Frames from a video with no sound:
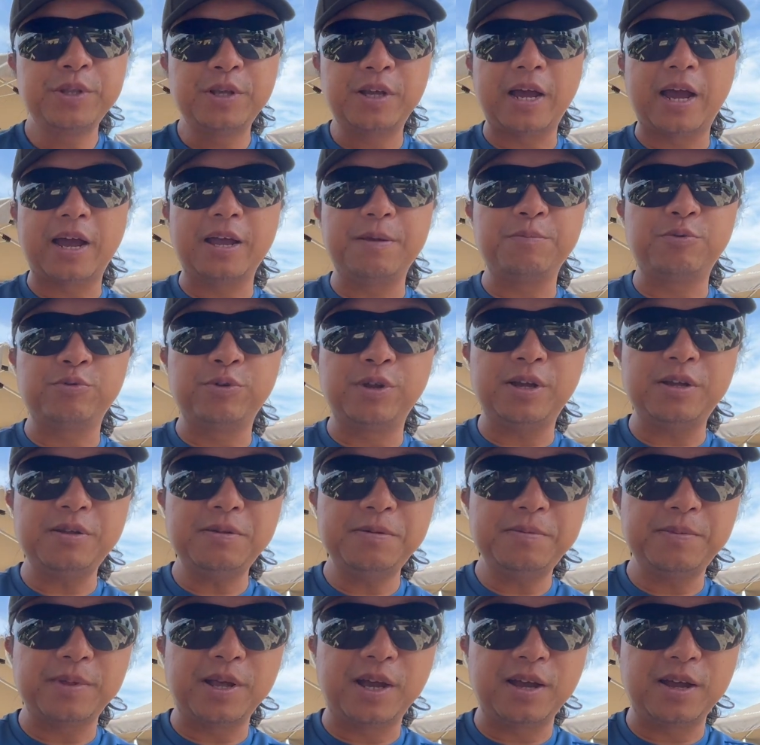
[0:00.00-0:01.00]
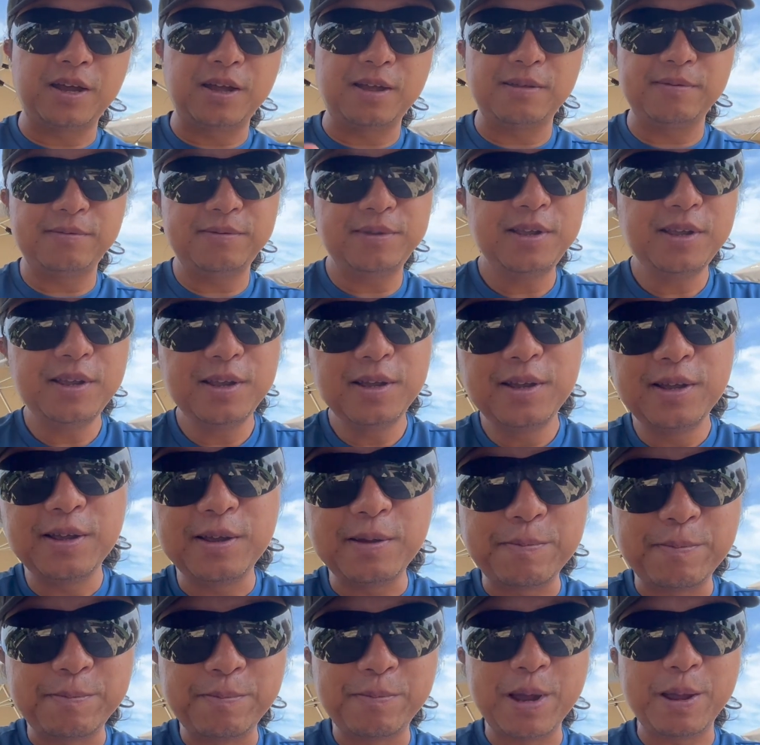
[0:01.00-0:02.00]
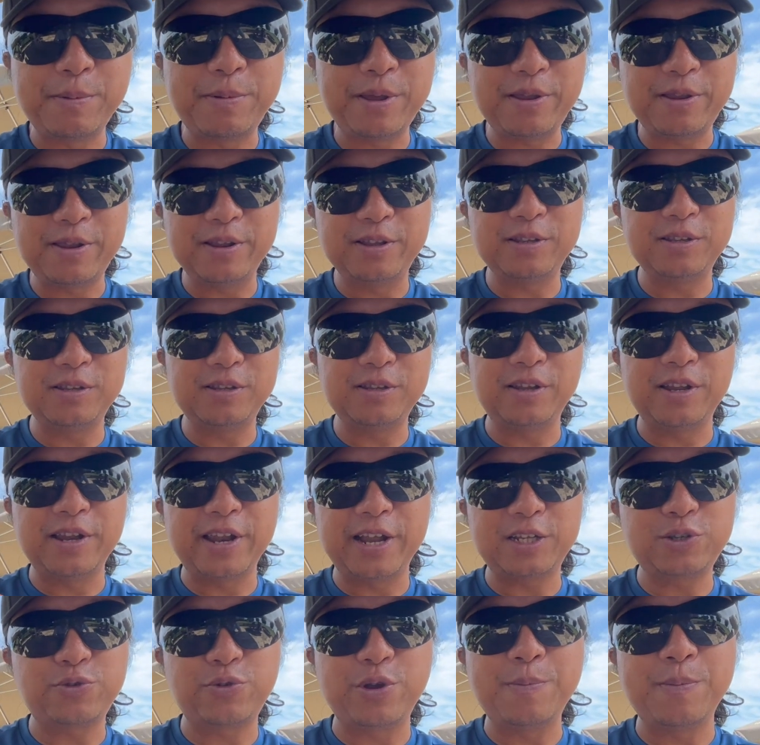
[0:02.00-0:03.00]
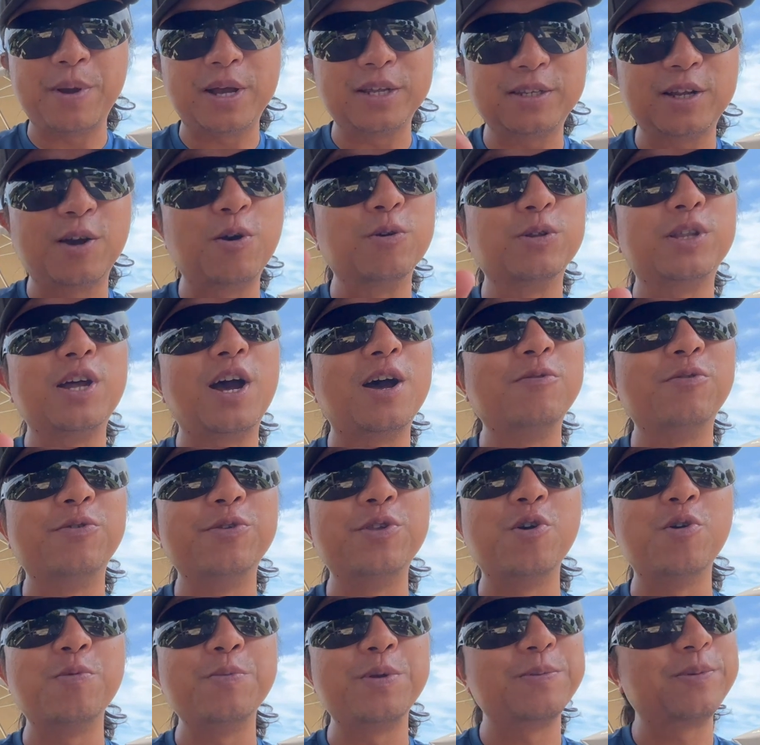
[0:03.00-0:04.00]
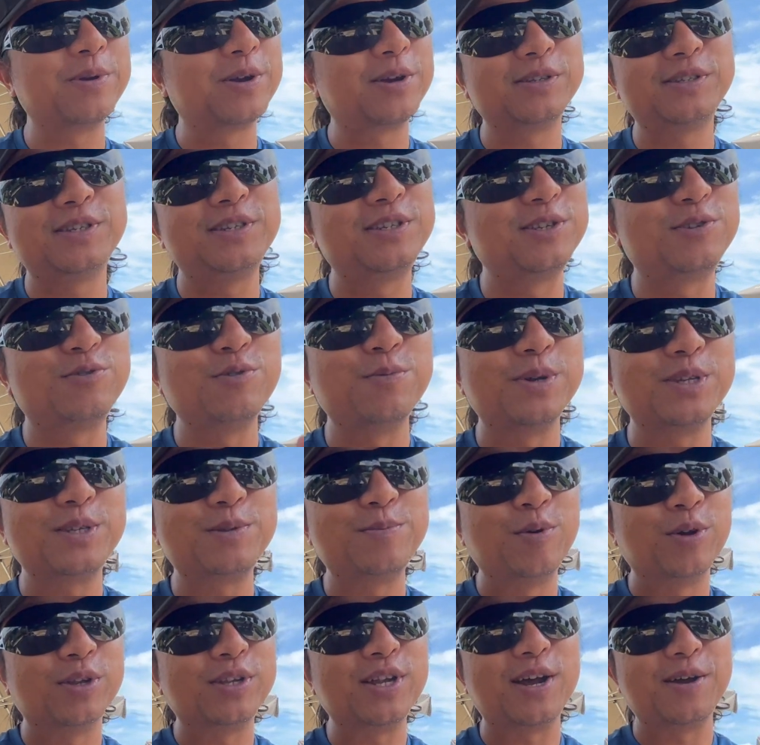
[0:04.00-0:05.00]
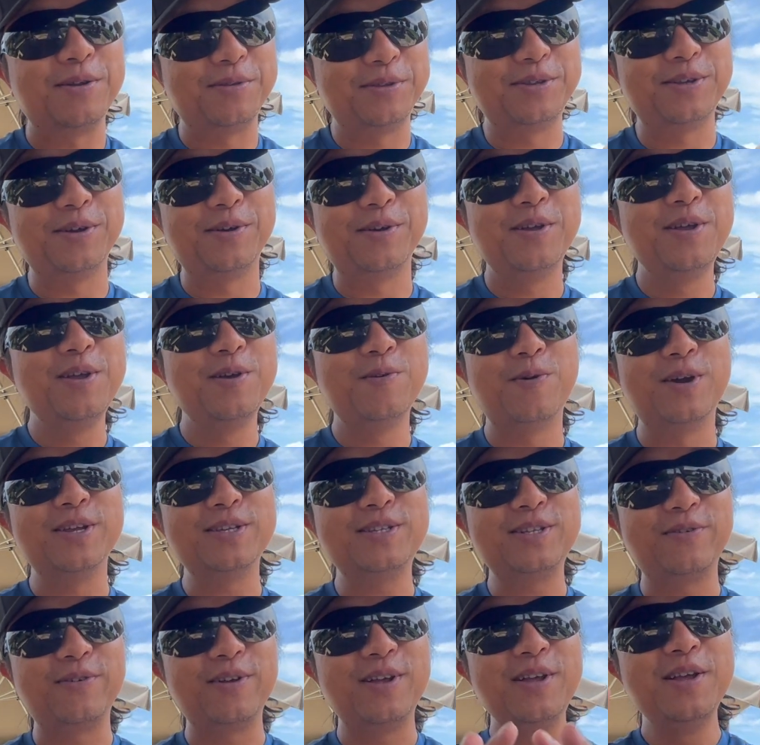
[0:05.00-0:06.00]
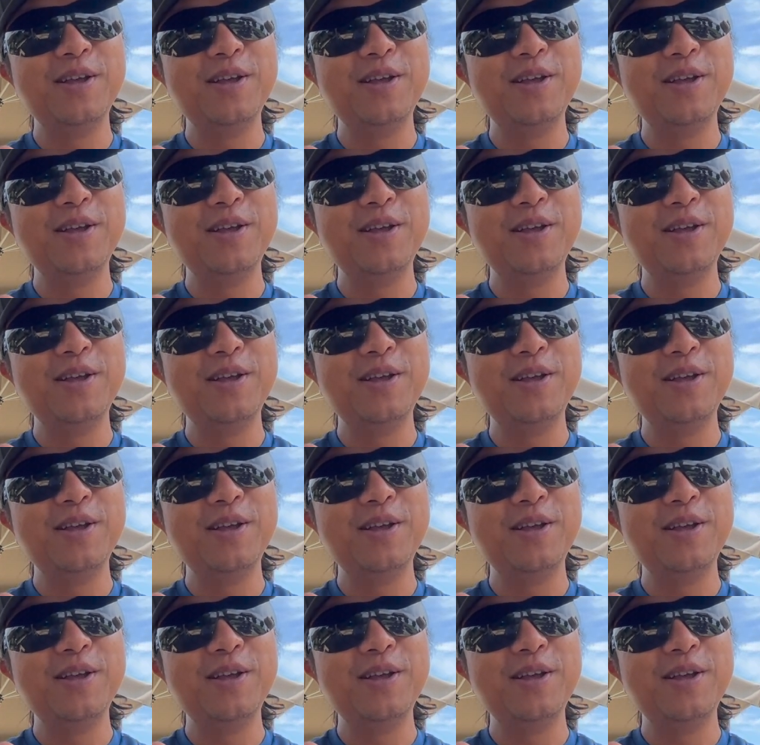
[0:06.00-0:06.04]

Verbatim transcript: Hi, Boonah. Uh, maybe in the next three months the whole town will know me because it's a super small town. So once the